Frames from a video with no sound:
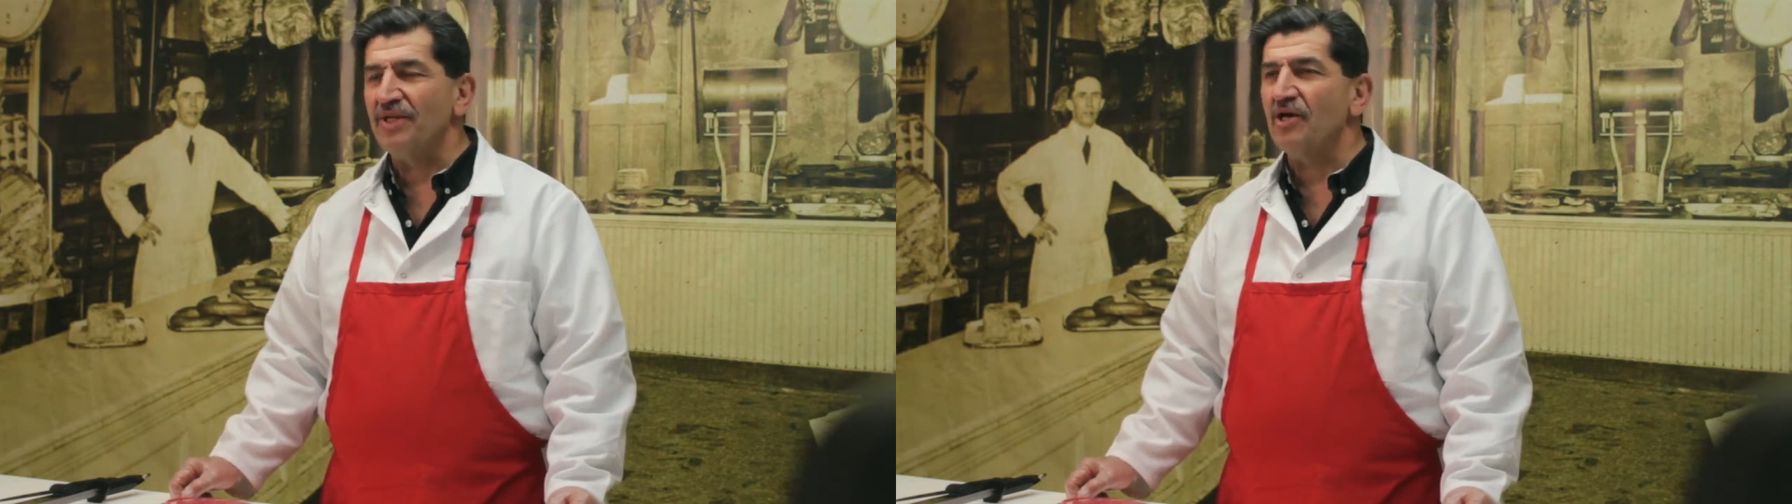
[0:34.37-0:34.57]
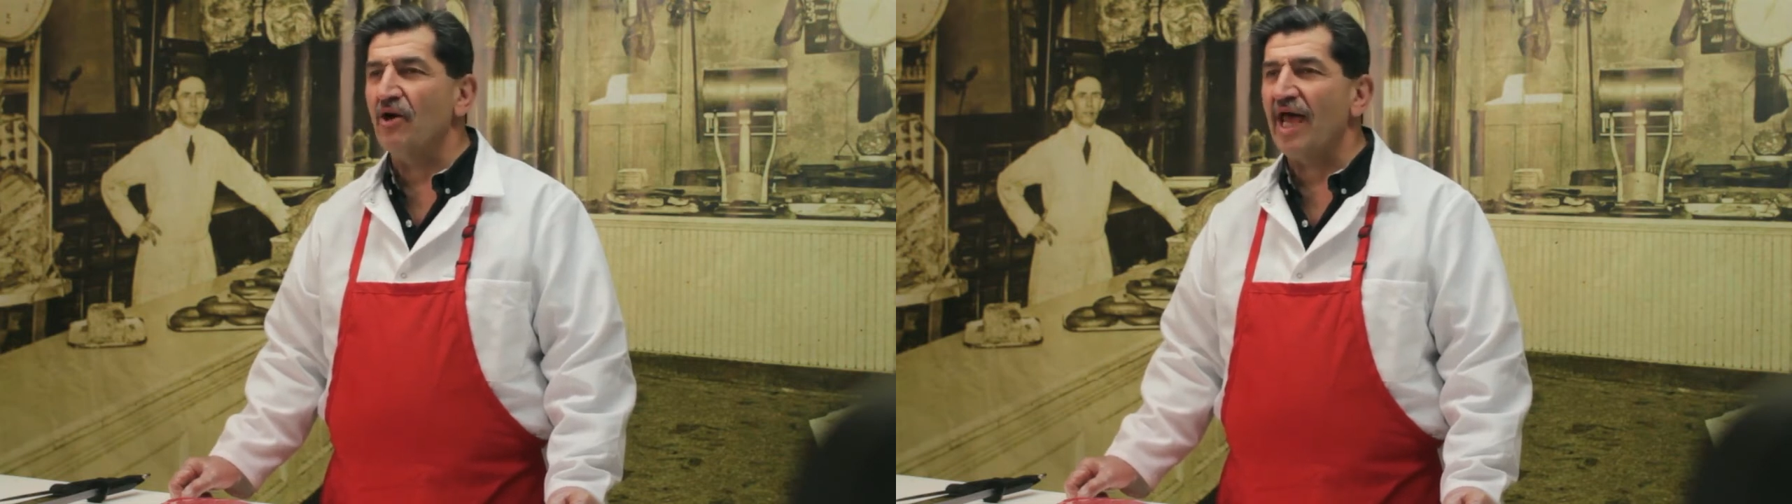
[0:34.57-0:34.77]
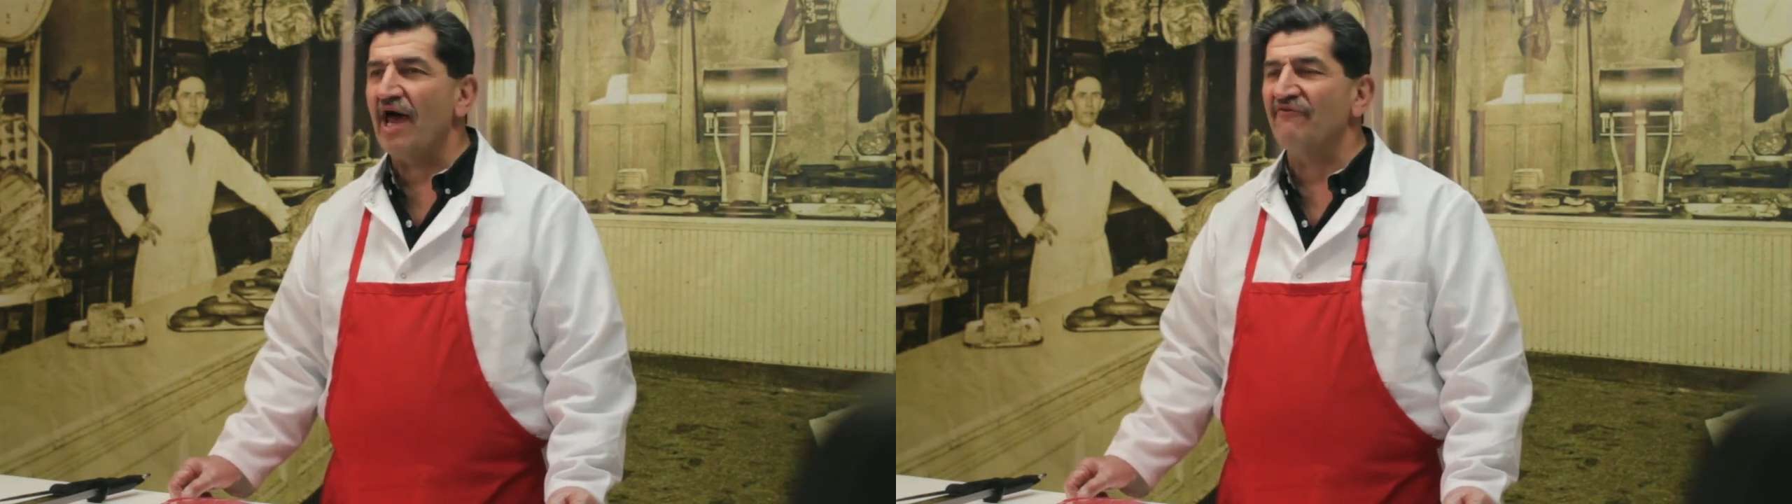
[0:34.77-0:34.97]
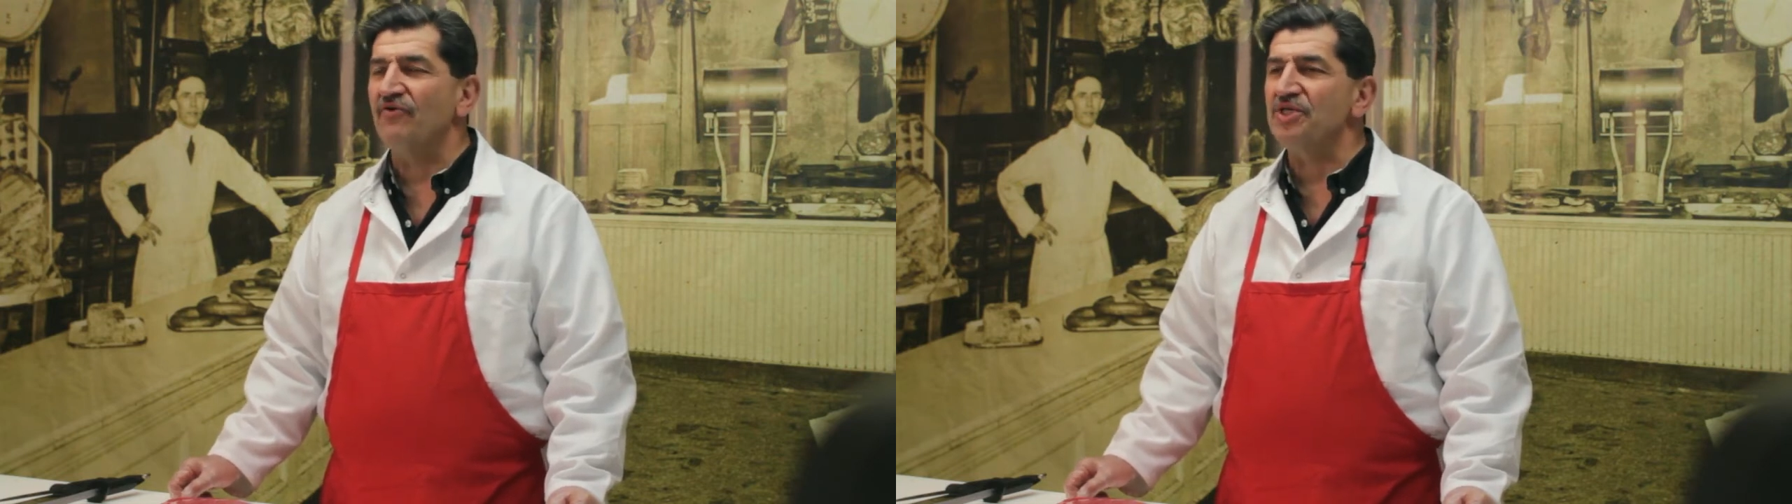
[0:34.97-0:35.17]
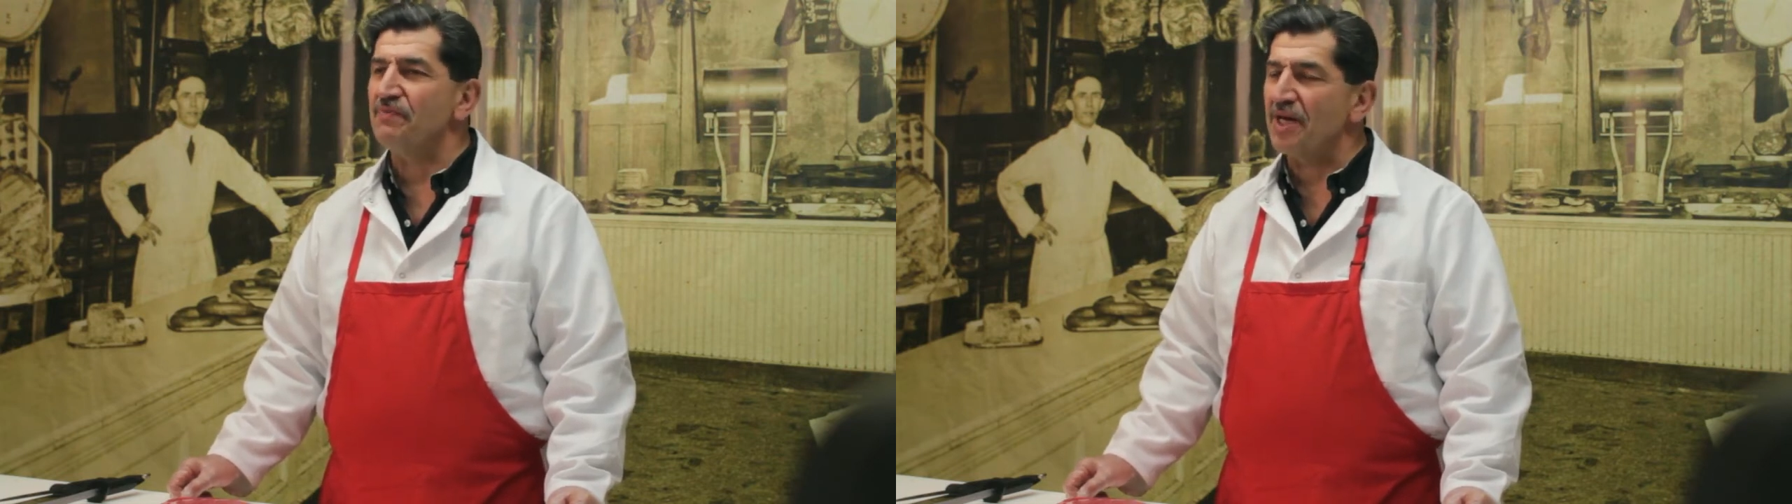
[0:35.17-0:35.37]
going to have for a
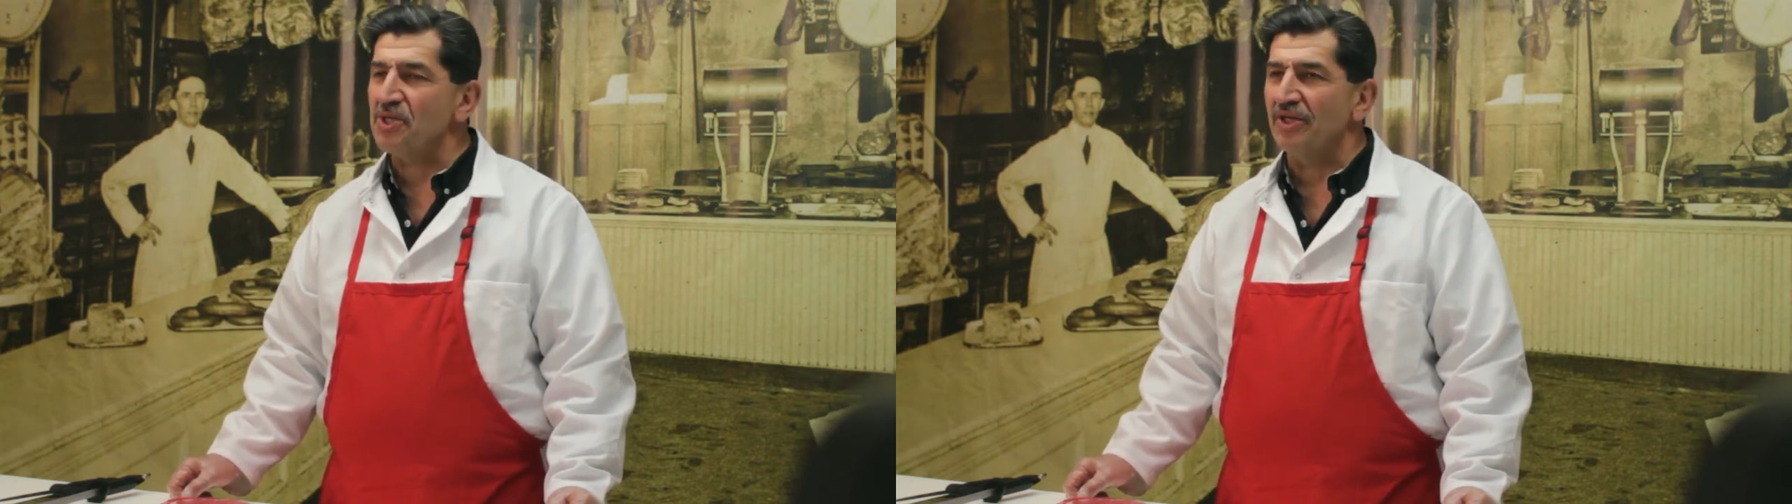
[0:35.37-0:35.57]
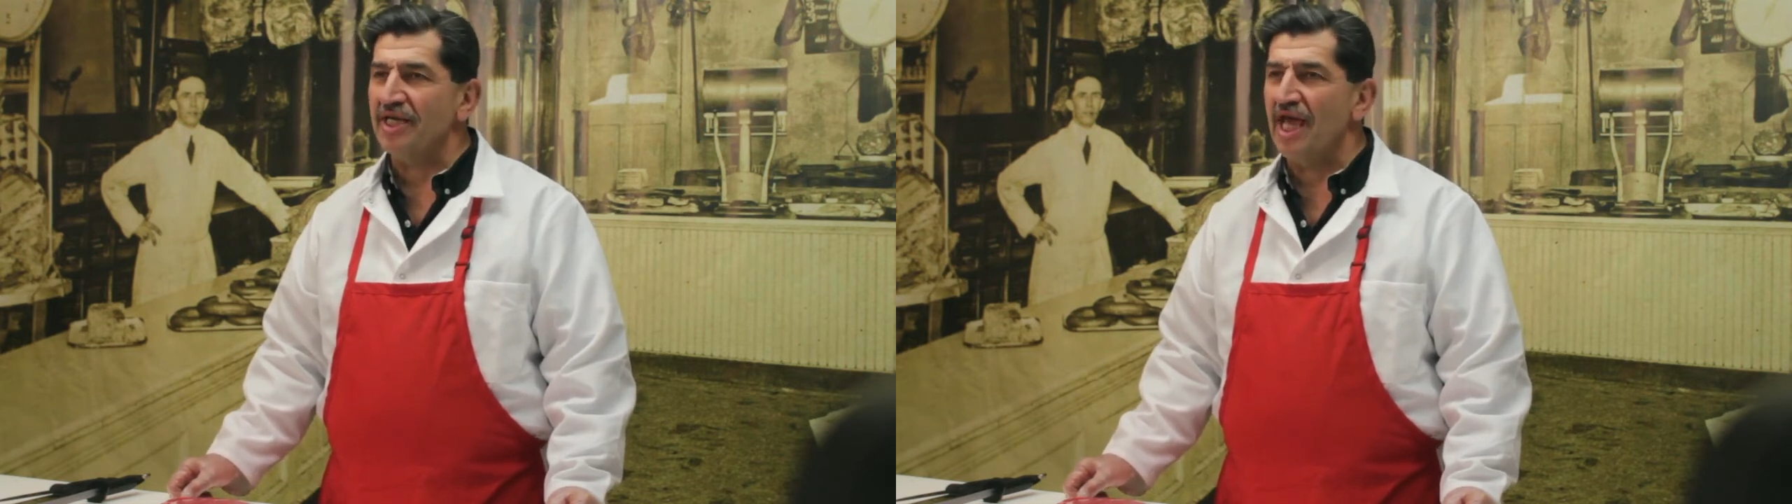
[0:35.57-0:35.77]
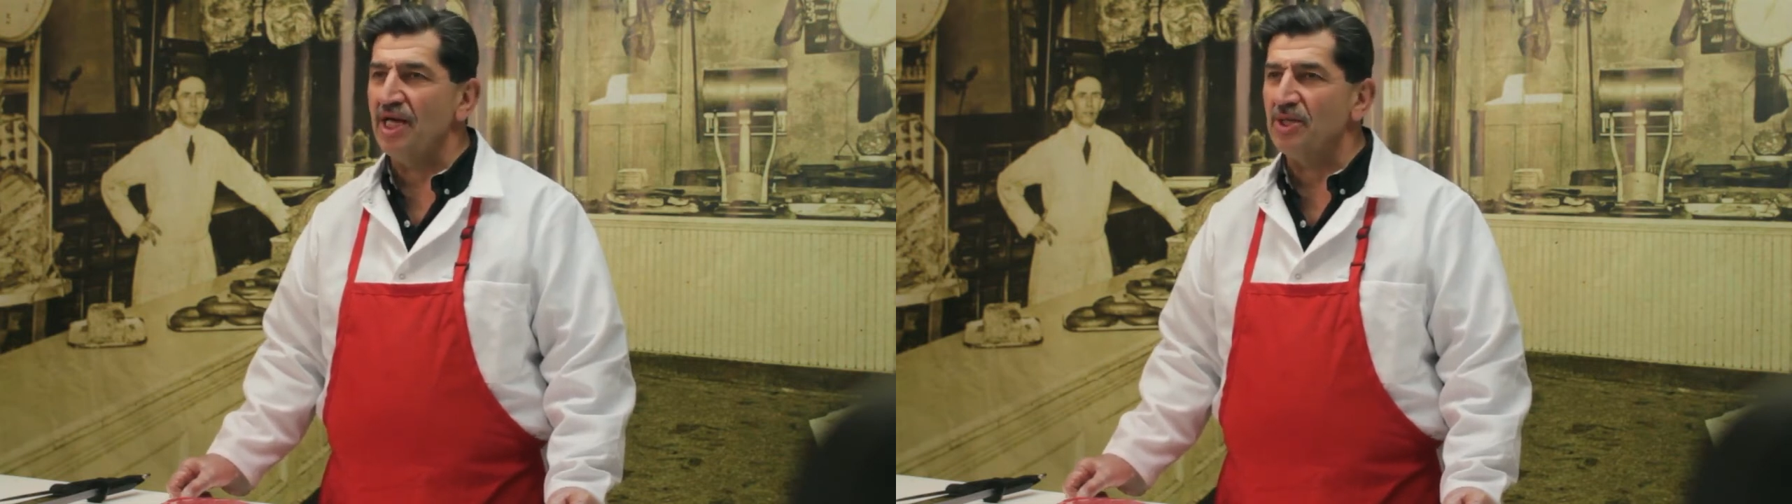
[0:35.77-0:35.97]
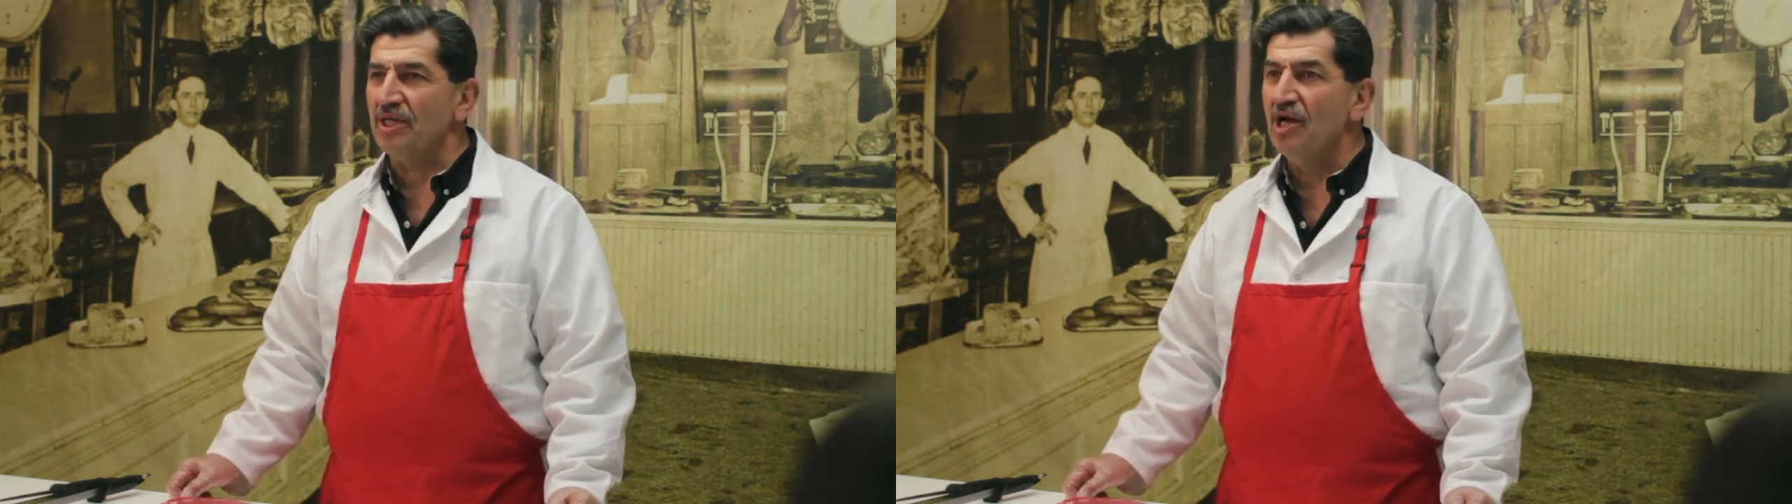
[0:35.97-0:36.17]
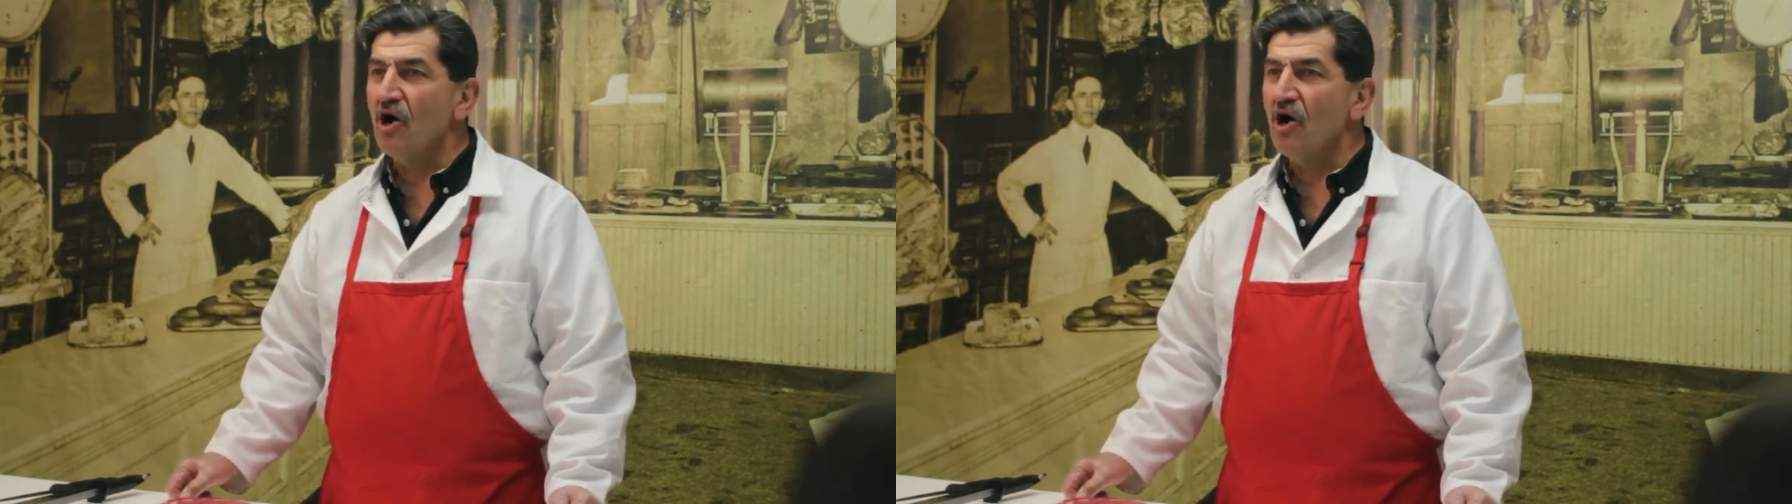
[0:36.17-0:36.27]
special occasion